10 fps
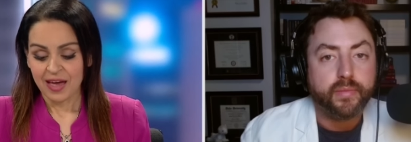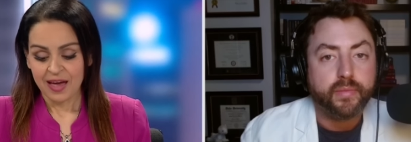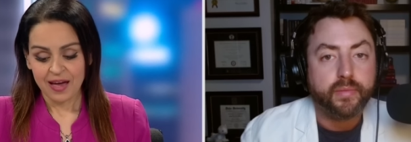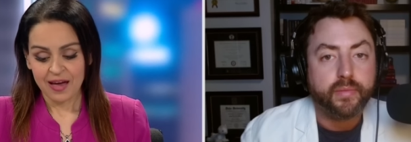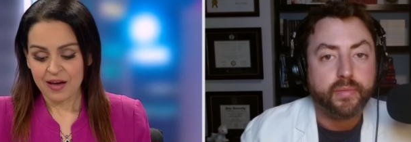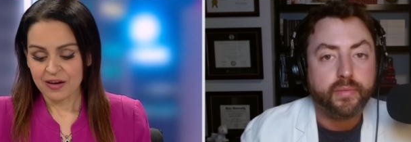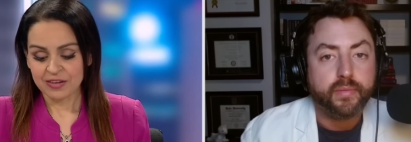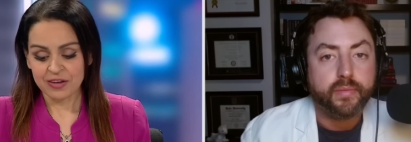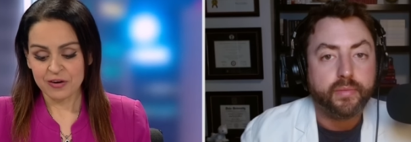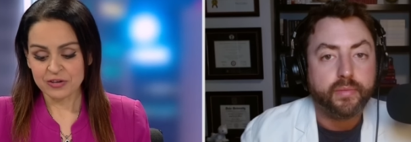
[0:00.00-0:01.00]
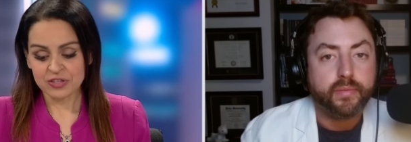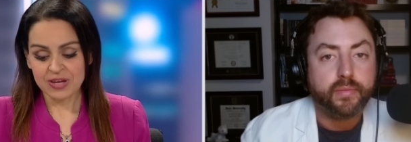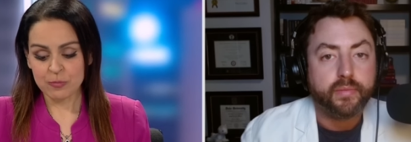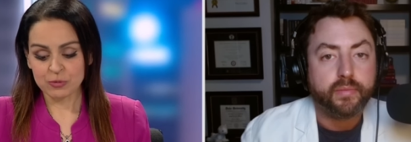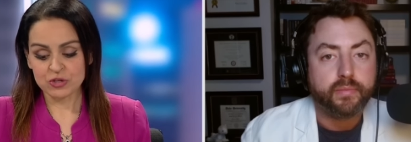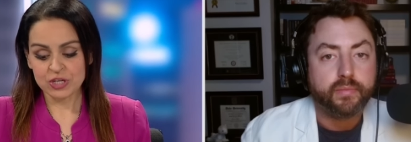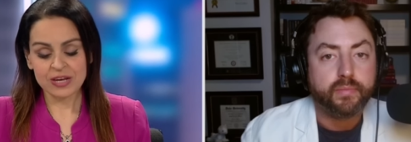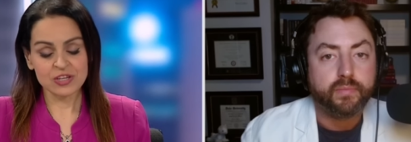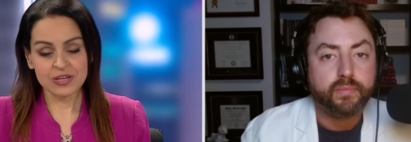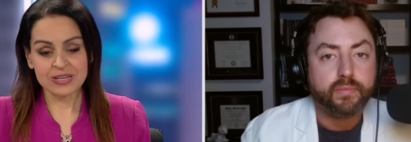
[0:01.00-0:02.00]
Speaker 1: Oh, gosh, uh,
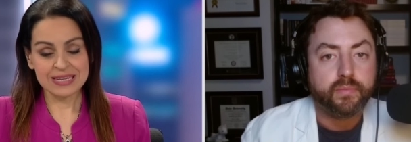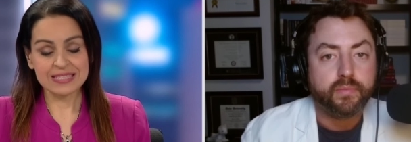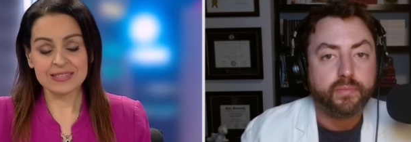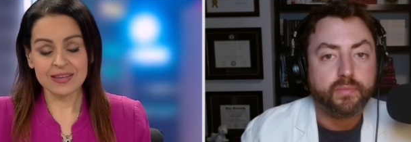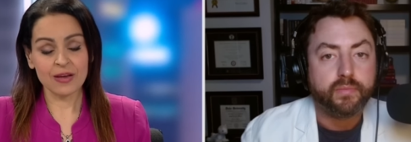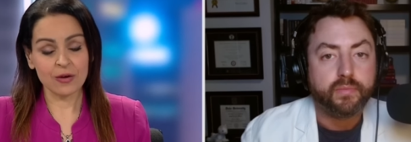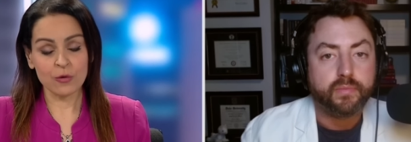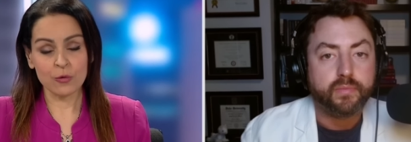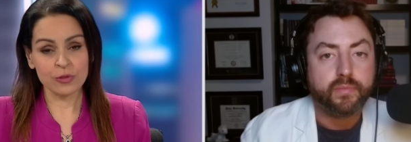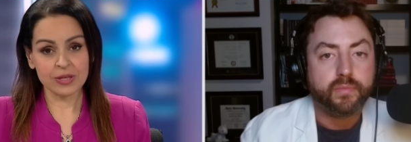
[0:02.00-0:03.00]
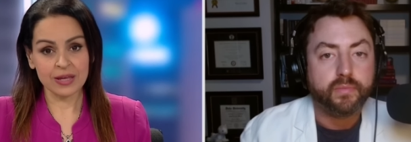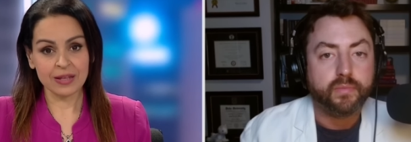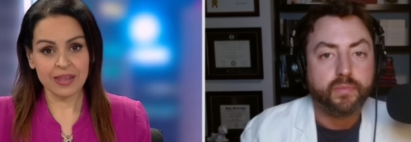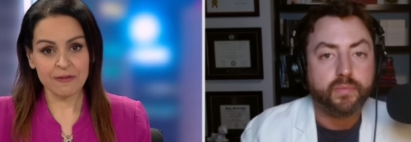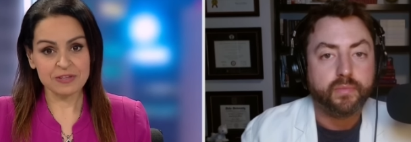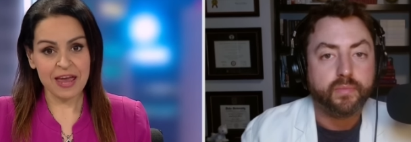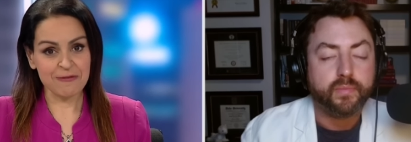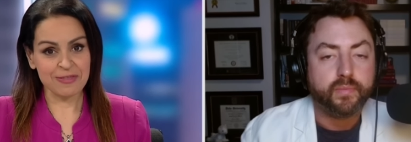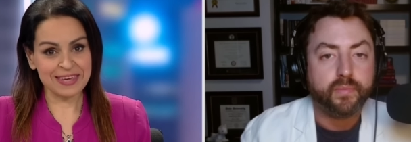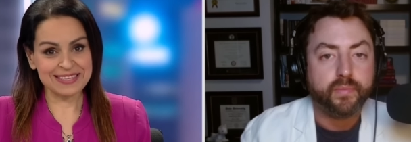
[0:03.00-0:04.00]
projection is all the left have
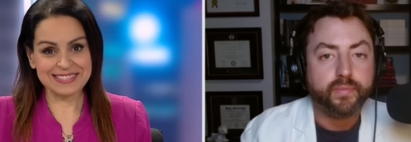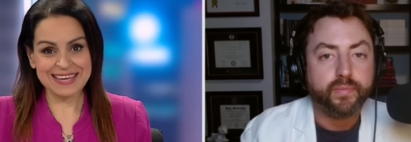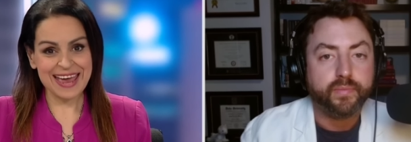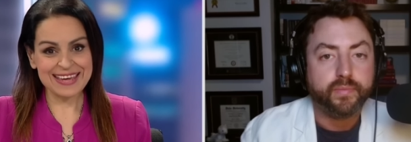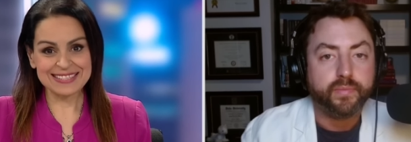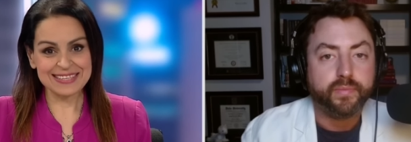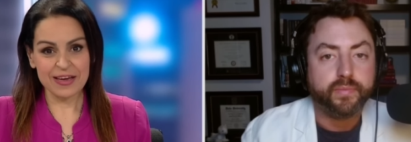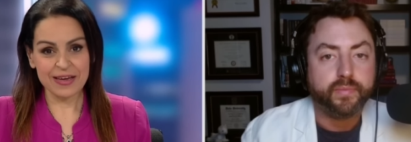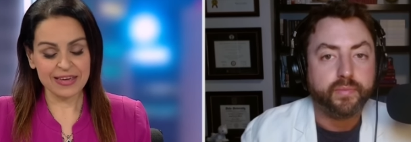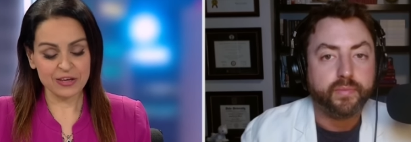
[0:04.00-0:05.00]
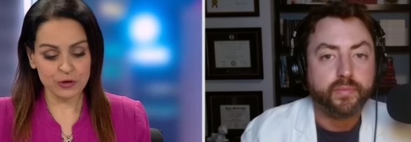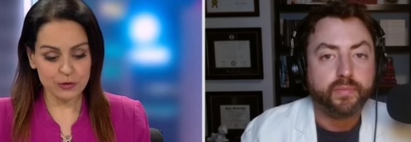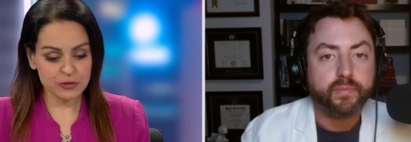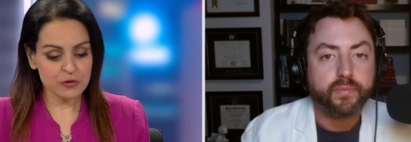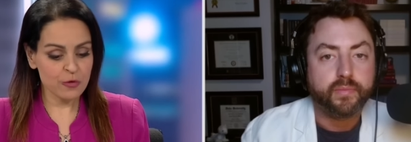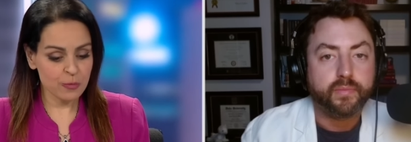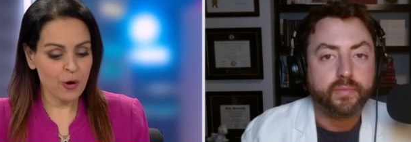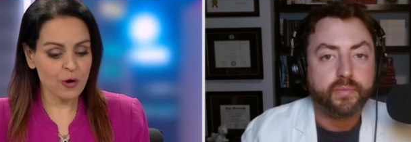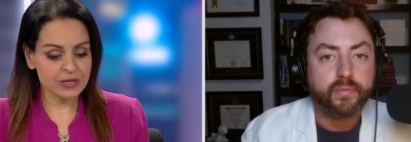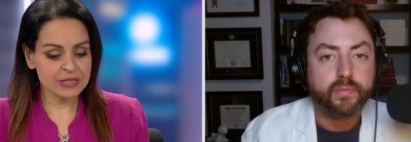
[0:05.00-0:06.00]
these days. Uh, accuse your
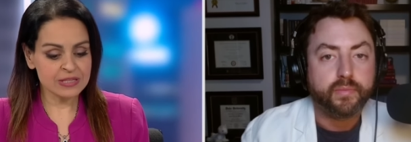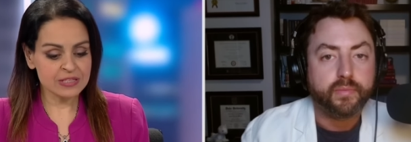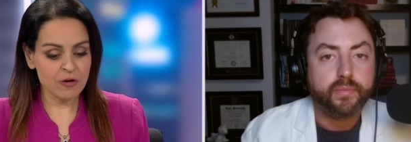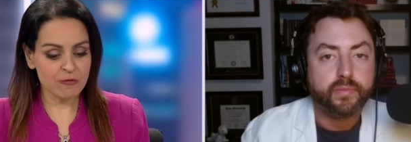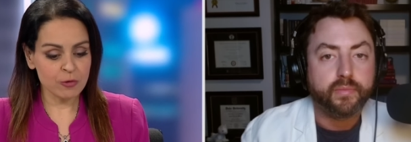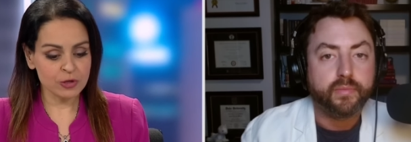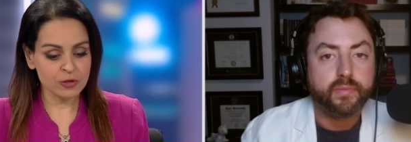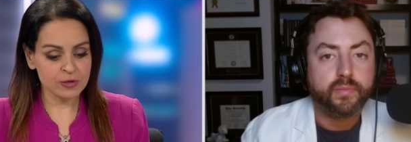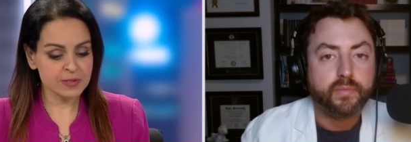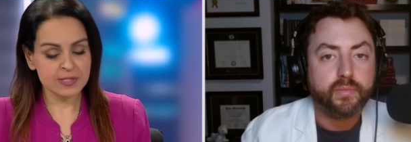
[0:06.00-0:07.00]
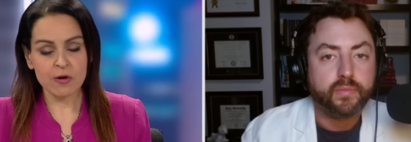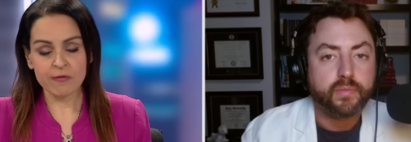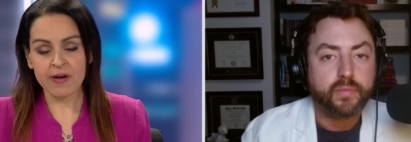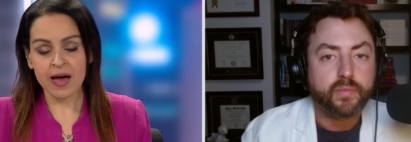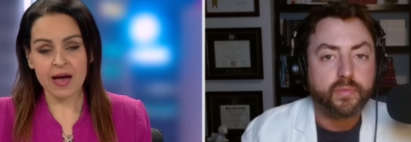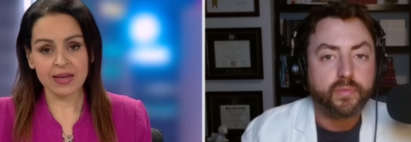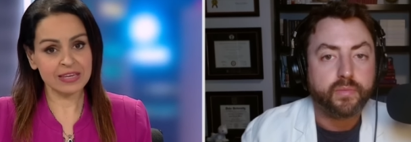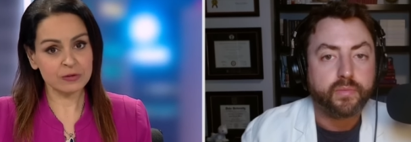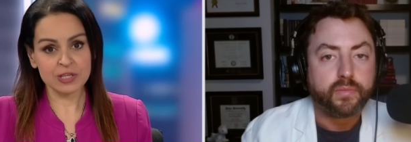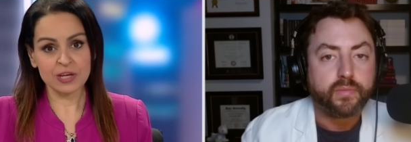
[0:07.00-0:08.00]
opponents of what you yourself are
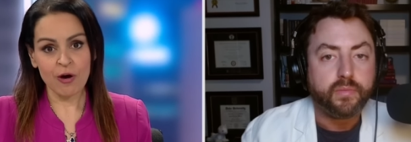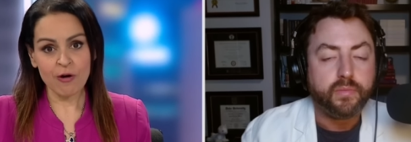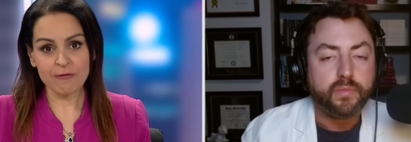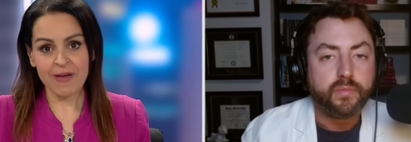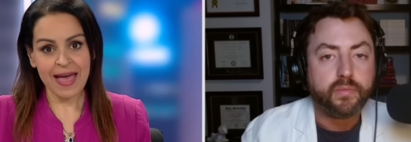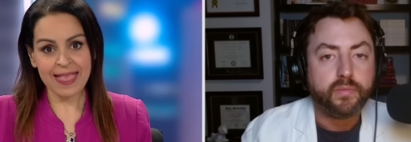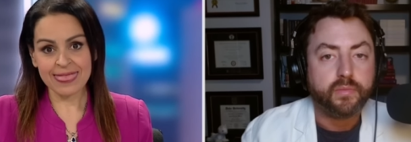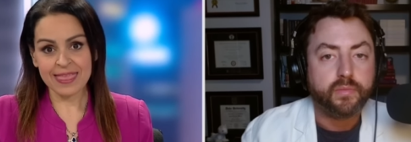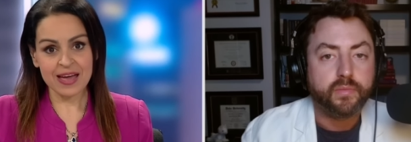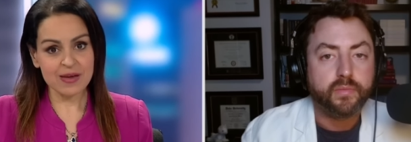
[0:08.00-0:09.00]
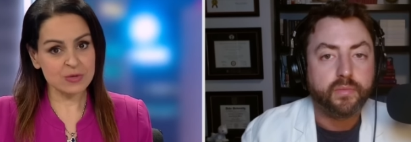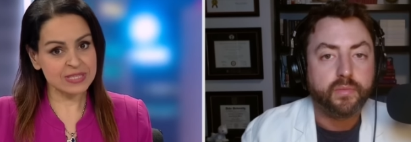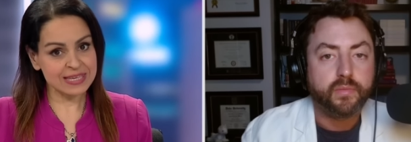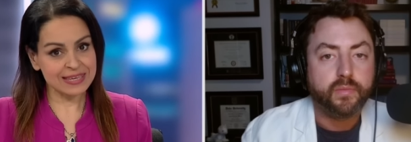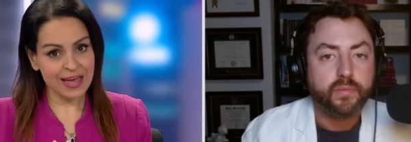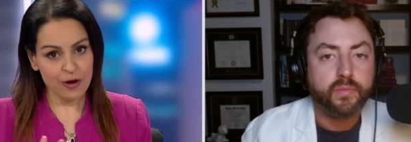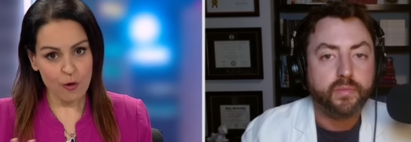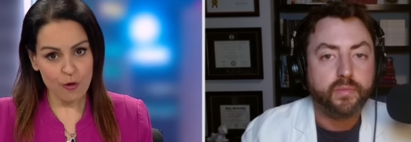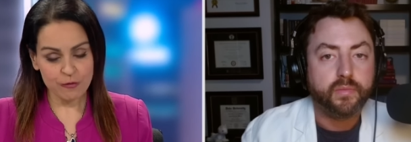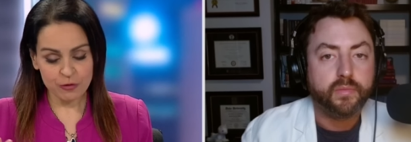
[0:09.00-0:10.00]
guilty of, and we see that
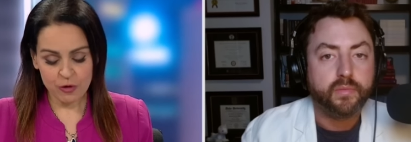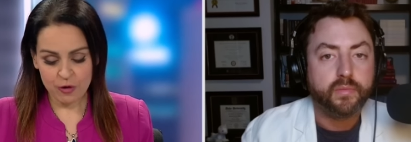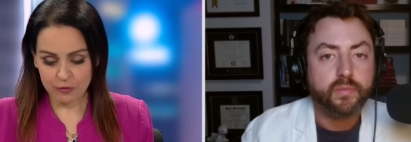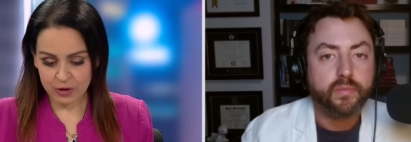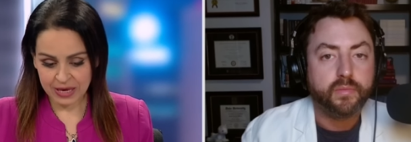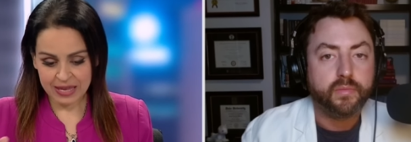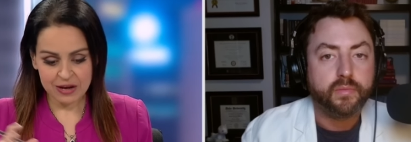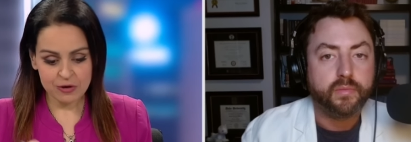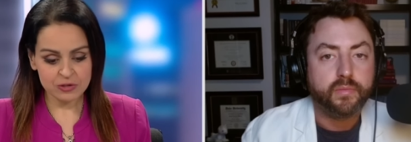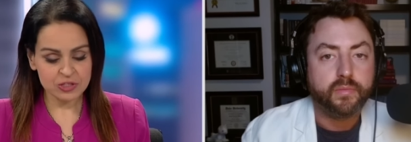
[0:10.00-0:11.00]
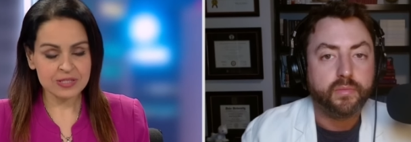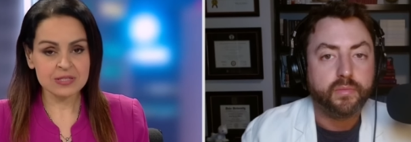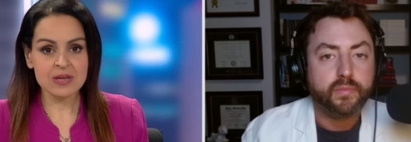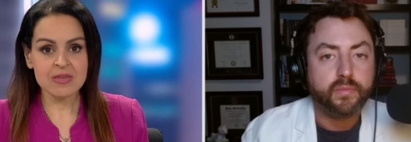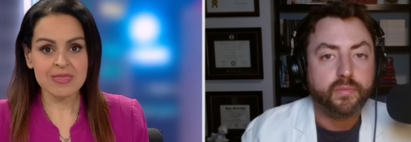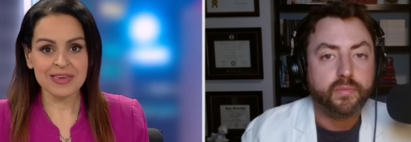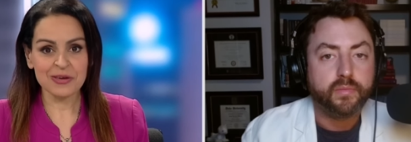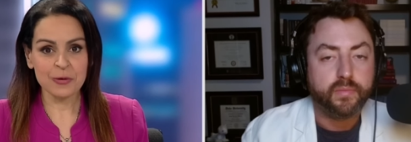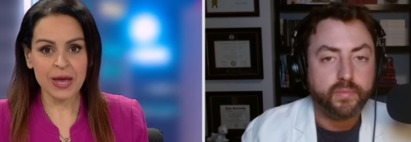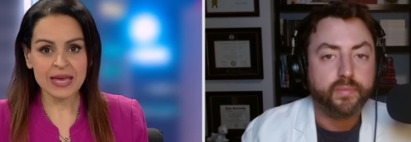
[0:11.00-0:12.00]
over and over again, and not just in the
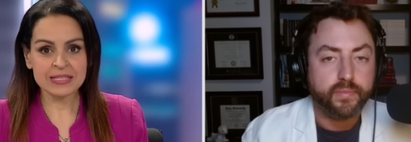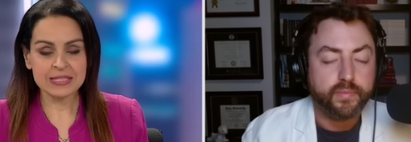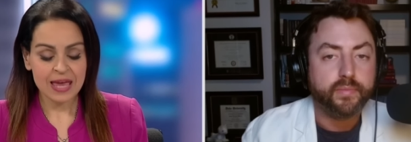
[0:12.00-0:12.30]
US.